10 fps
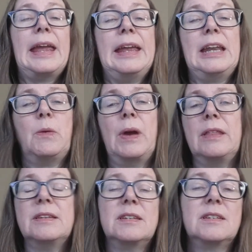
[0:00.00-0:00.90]
Anyway,
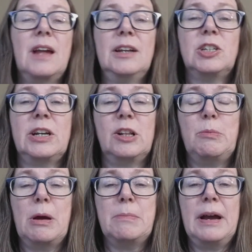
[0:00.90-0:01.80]
this is not a channel
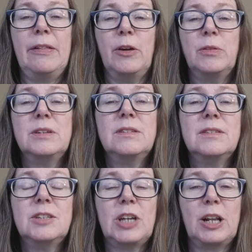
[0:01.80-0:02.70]
about Milo. This
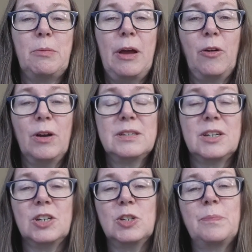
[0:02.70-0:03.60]
is a channel about cross
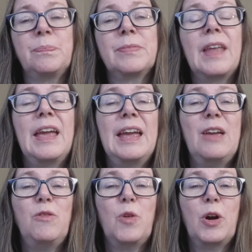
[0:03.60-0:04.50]
stitch.
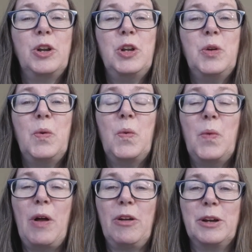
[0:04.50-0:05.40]
If you are new,
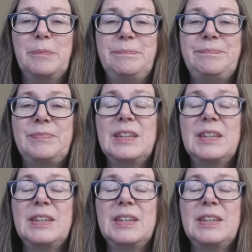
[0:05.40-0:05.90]
welcome.